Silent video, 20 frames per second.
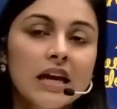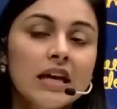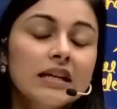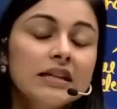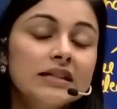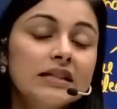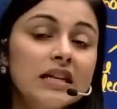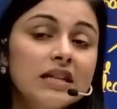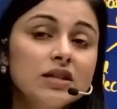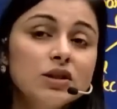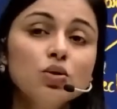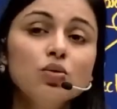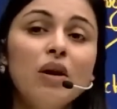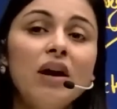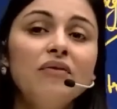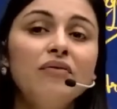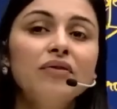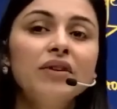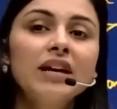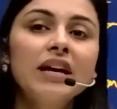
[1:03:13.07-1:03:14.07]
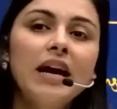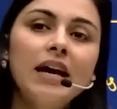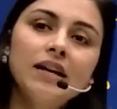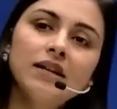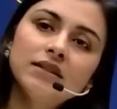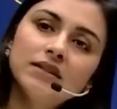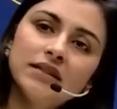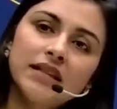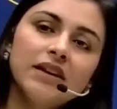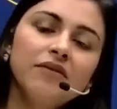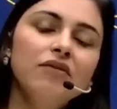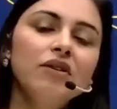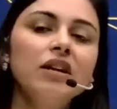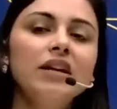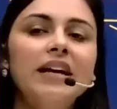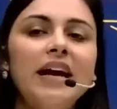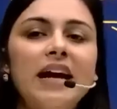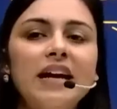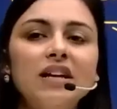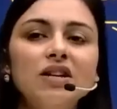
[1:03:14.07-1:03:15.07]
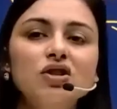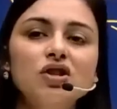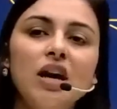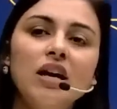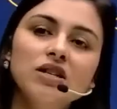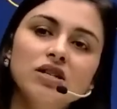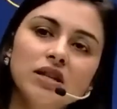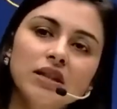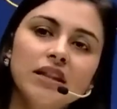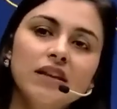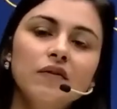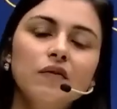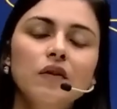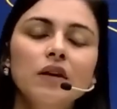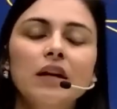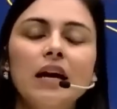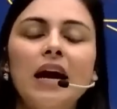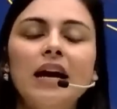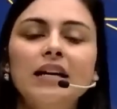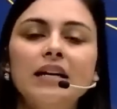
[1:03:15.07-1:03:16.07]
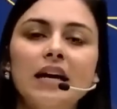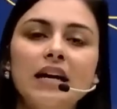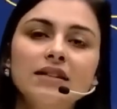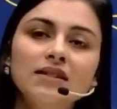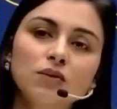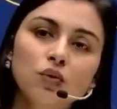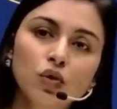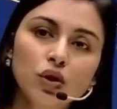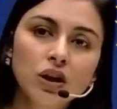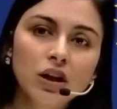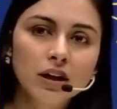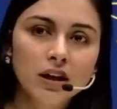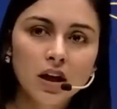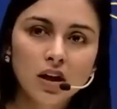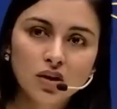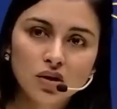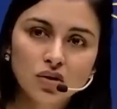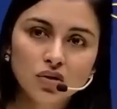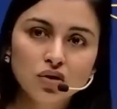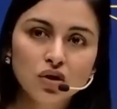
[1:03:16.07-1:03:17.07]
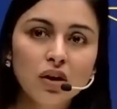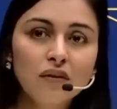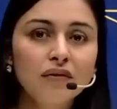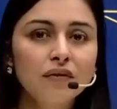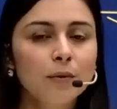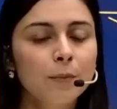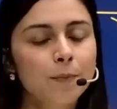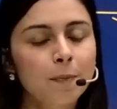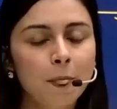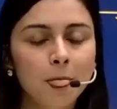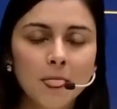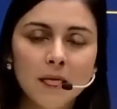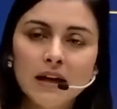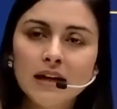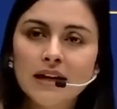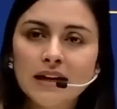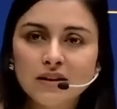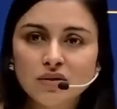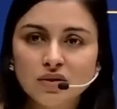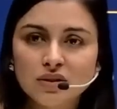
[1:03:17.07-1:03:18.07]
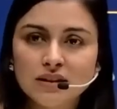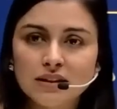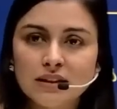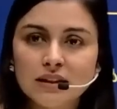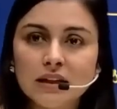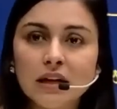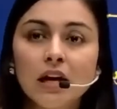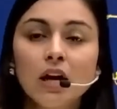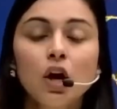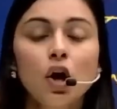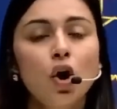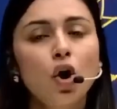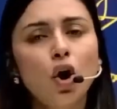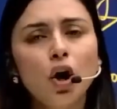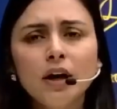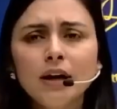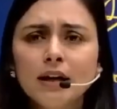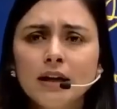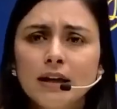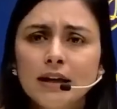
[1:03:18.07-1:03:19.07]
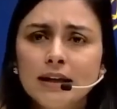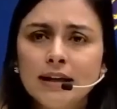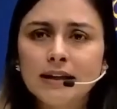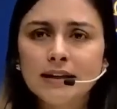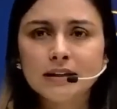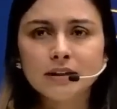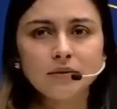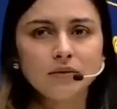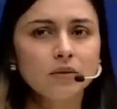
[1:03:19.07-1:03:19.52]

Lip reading: Since you have free ions, they will carry charge and they will act as good conductors of electricity or heat.